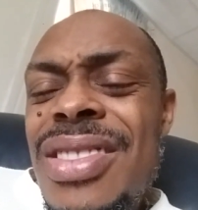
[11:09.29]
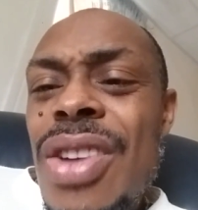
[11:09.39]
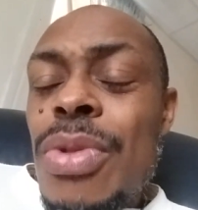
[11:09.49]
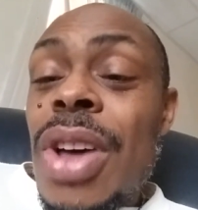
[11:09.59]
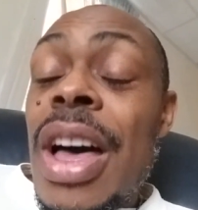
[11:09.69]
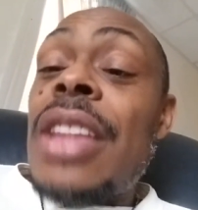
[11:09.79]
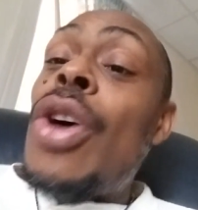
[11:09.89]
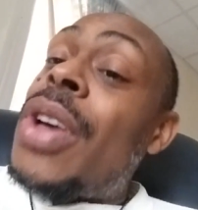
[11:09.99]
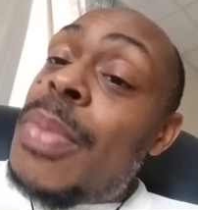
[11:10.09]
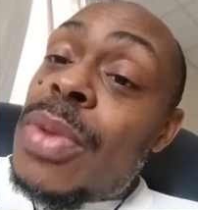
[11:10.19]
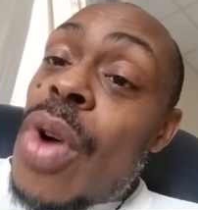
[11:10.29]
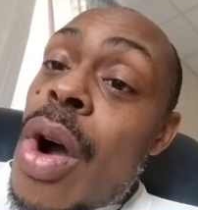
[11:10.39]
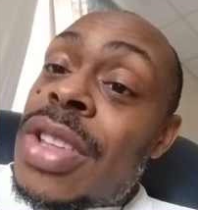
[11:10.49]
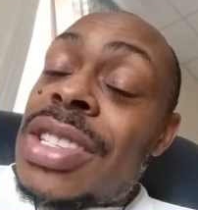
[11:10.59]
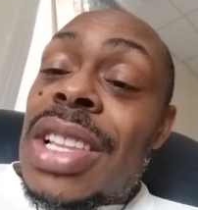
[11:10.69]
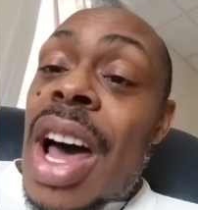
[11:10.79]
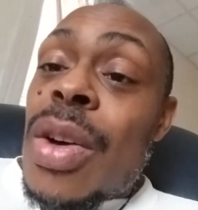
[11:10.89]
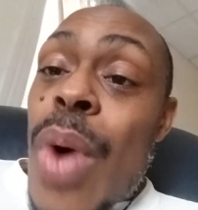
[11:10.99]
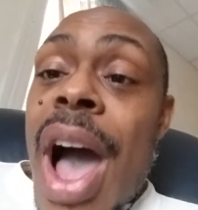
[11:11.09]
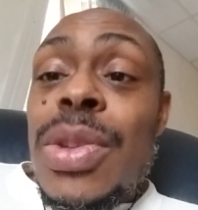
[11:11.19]
Don't get me wrong, there's a lot
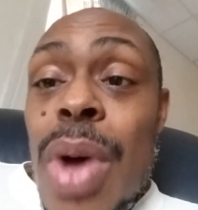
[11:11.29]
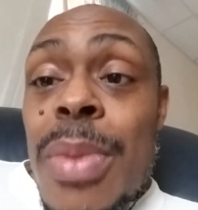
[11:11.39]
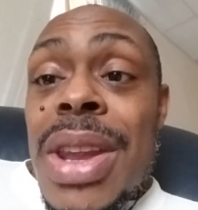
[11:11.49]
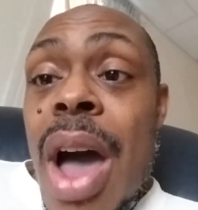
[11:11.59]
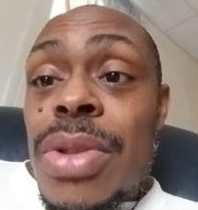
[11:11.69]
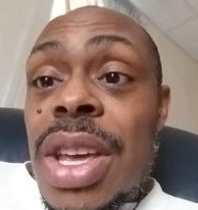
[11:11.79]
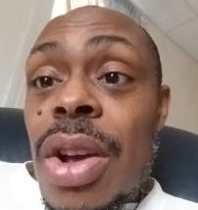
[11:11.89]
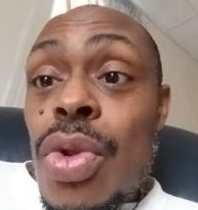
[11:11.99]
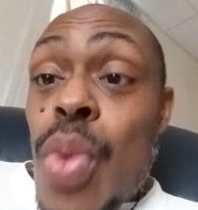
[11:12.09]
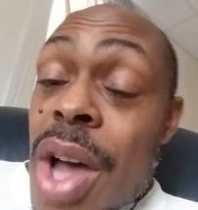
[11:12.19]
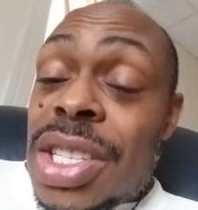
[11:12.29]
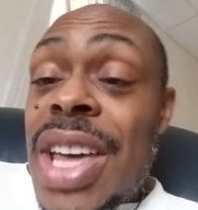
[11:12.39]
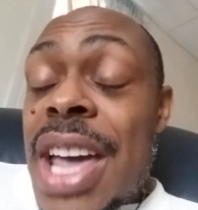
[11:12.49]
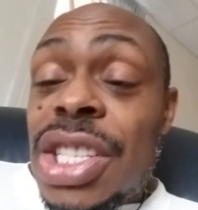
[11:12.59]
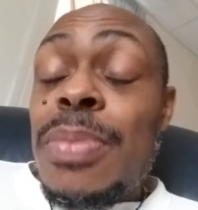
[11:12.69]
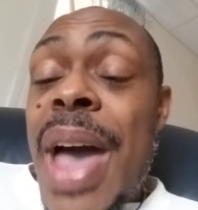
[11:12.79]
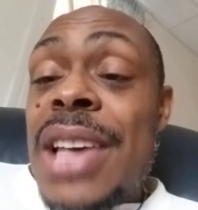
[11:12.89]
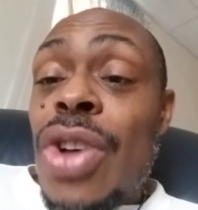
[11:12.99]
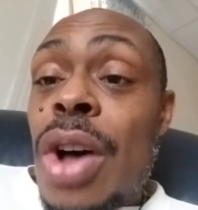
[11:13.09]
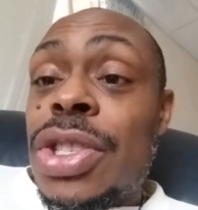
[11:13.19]
of wise women out there who was in the ancient
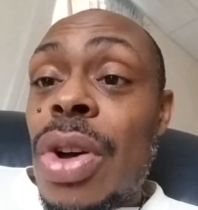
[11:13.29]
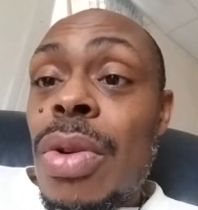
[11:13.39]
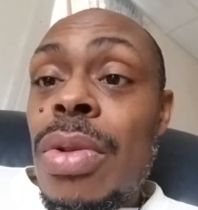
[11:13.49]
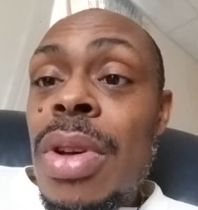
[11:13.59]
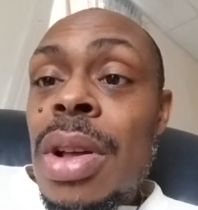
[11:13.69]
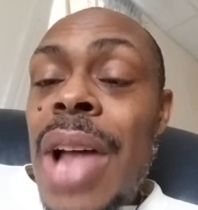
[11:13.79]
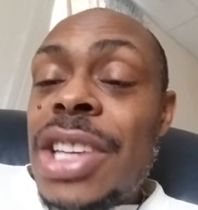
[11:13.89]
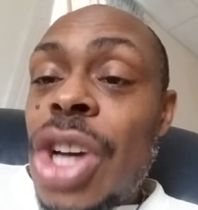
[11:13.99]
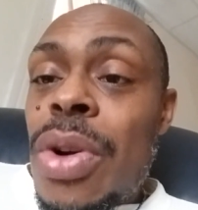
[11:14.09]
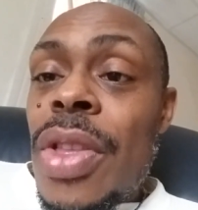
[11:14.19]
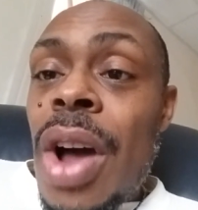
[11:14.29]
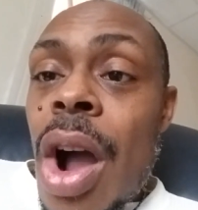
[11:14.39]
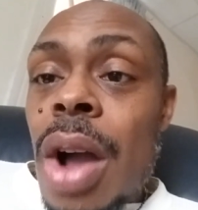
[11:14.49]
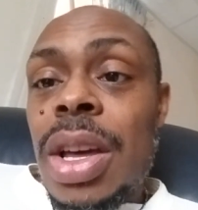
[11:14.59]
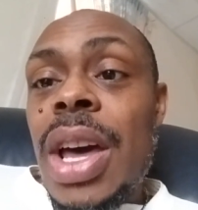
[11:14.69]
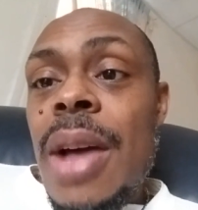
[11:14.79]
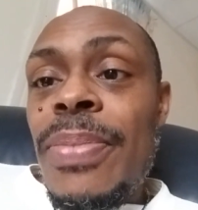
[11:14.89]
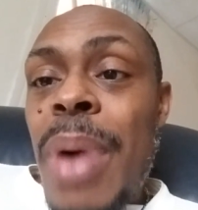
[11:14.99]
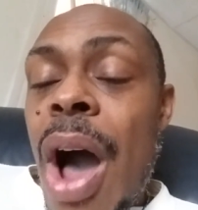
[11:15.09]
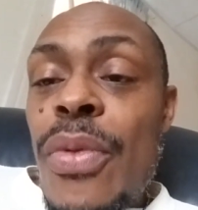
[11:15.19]
past also. Like Jonah the Ark, okay?
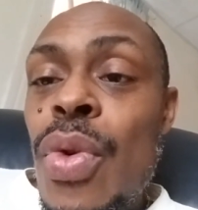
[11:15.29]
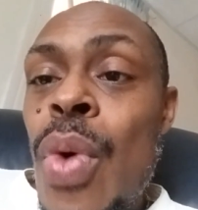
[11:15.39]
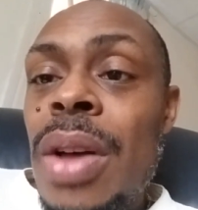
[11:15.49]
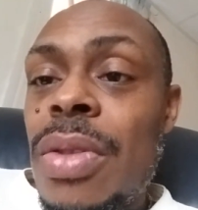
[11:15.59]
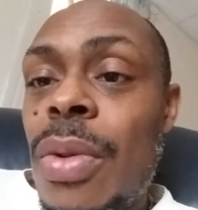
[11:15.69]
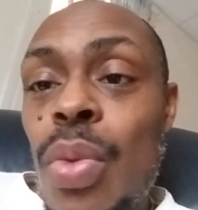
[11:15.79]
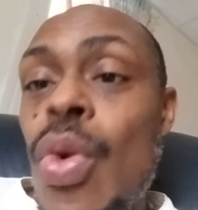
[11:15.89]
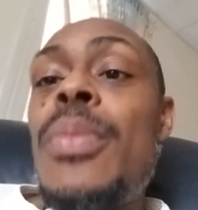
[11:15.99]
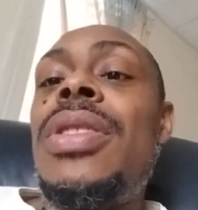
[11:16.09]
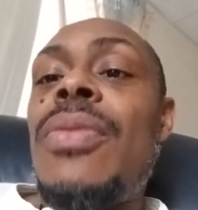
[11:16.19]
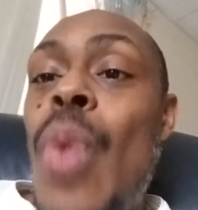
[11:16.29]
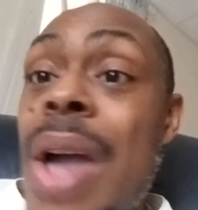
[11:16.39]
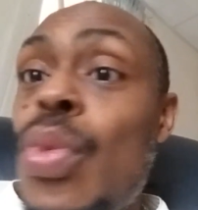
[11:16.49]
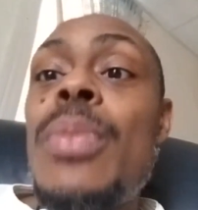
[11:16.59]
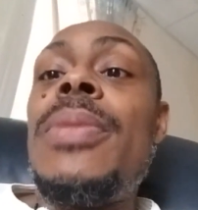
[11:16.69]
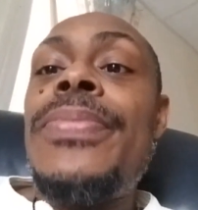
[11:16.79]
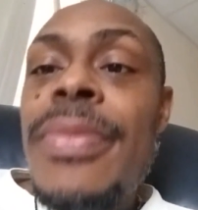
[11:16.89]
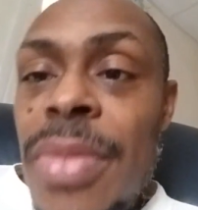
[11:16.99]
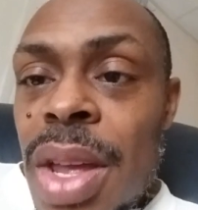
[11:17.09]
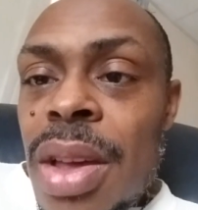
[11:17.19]
Powerful white woman,
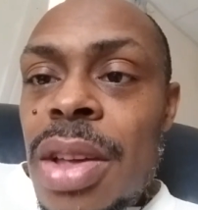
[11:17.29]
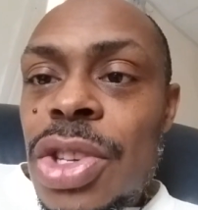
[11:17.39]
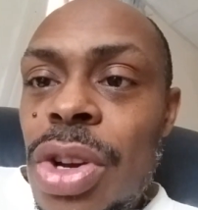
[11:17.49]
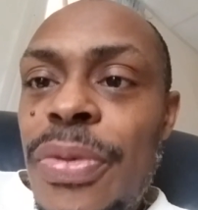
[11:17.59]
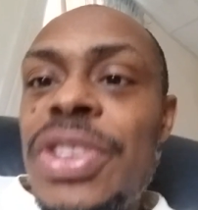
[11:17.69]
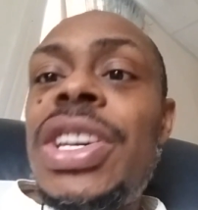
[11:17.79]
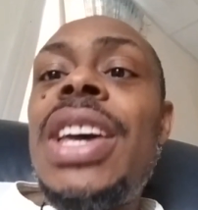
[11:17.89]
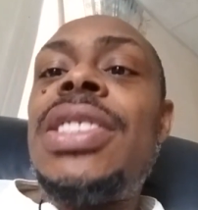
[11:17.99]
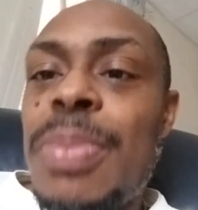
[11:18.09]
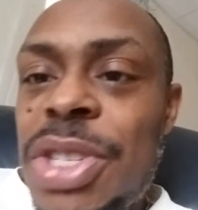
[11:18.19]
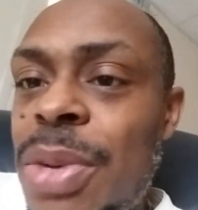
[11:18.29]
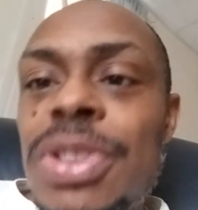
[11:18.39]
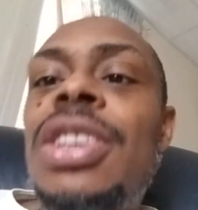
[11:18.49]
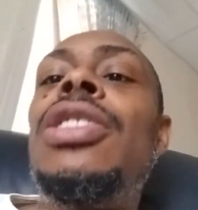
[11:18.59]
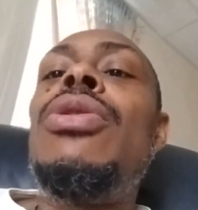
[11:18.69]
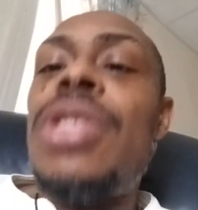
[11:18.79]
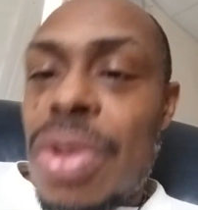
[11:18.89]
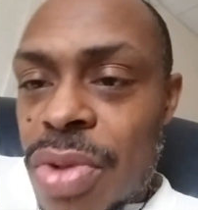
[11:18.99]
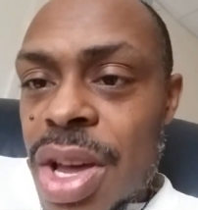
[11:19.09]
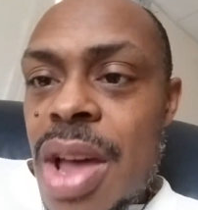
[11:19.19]
stood up for Jesus, but she was
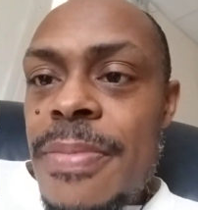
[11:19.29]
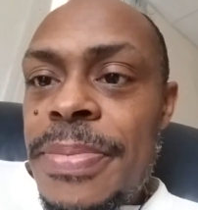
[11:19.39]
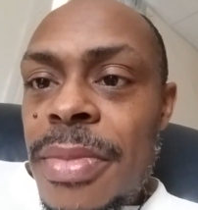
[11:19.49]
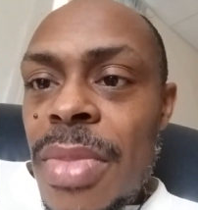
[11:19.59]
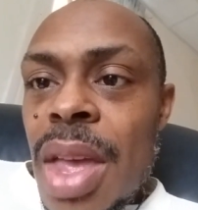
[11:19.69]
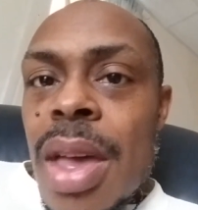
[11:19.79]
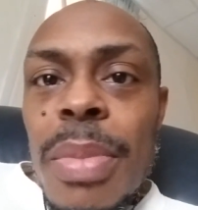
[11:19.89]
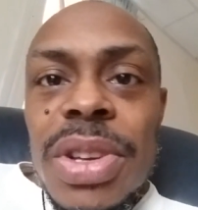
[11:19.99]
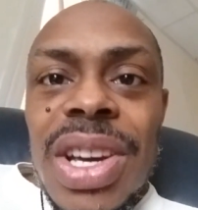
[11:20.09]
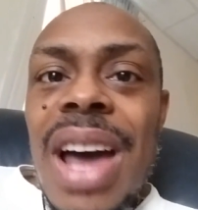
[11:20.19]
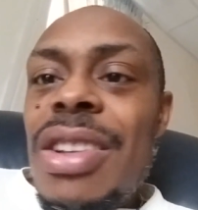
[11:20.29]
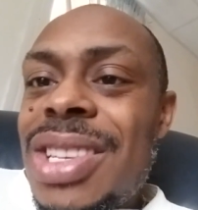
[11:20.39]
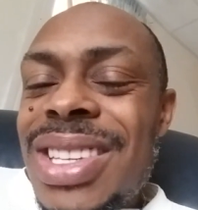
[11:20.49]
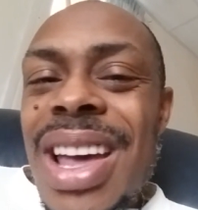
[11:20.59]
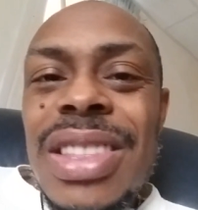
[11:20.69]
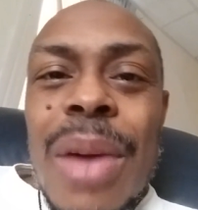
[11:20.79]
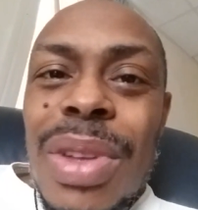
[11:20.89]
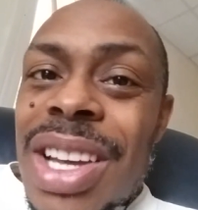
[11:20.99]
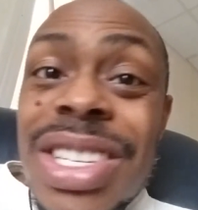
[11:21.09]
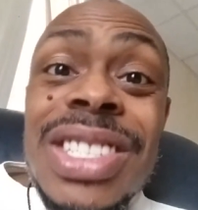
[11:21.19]
delusional, okay? But you gotta understand, that
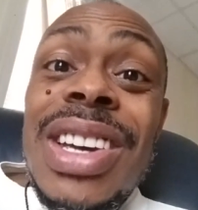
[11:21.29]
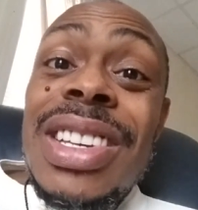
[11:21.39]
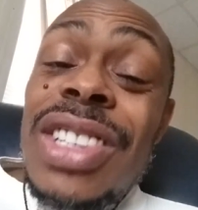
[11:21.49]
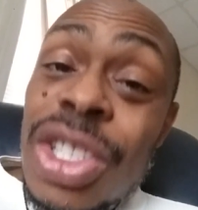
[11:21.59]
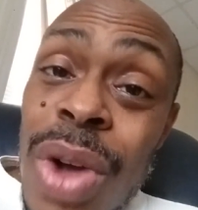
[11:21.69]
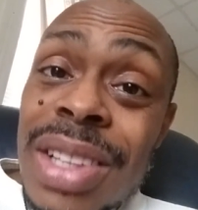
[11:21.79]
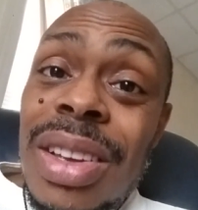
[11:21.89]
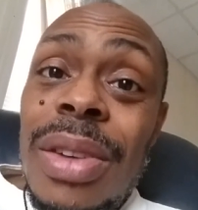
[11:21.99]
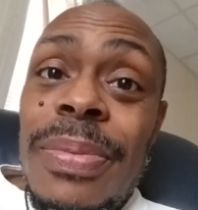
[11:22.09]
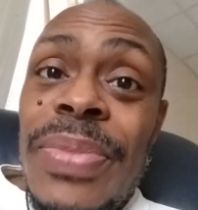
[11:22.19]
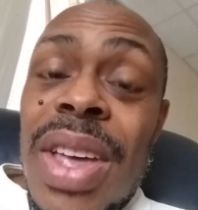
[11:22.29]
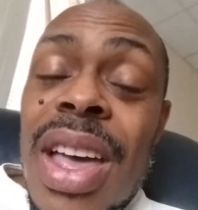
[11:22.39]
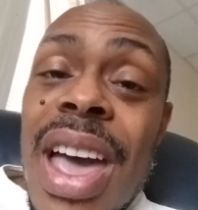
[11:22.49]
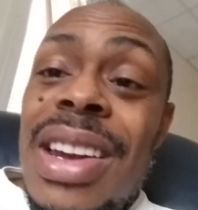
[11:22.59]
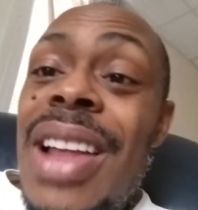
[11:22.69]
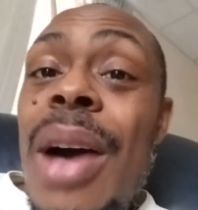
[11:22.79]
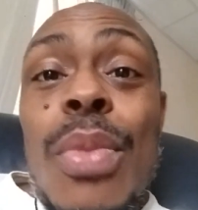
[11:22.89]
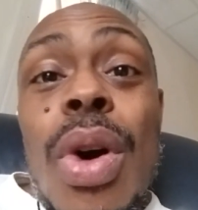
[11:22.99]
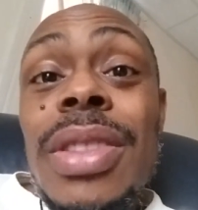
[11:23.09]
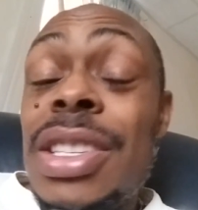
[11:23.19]
religion shit is destructive. And
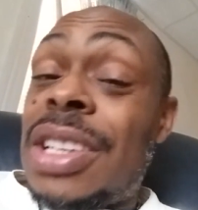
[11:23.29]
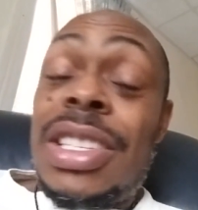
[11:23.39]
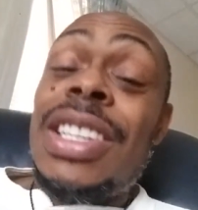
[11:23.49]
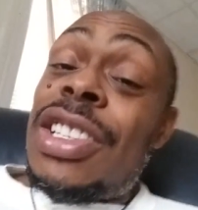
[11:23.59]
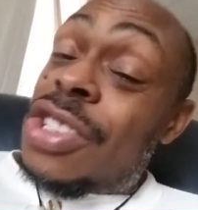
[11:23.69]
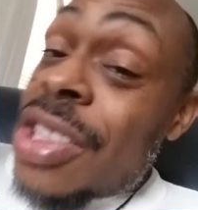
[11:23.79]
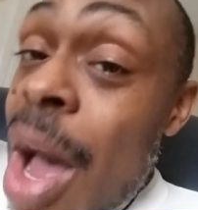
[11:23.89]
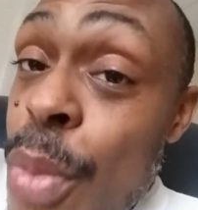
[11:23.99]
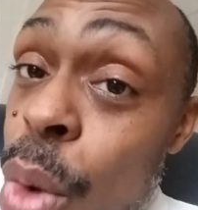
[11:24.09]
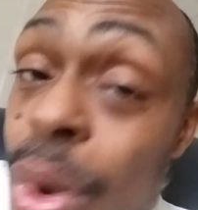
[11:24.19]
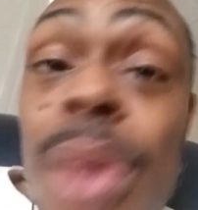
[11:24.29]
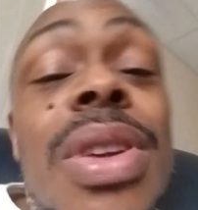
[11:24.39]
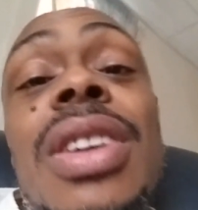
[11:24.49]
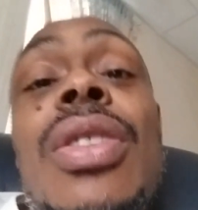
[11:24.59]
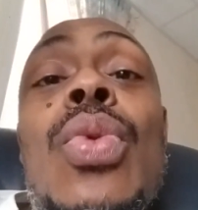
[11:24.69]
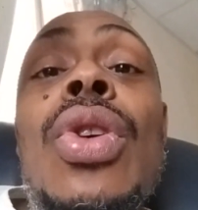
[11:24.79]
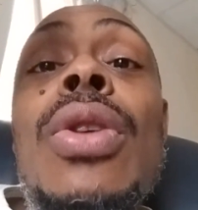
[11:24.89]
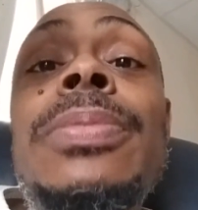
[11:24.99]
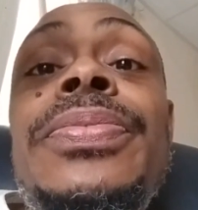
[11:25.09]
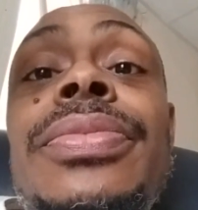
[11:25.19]
since there's a lot more women in the world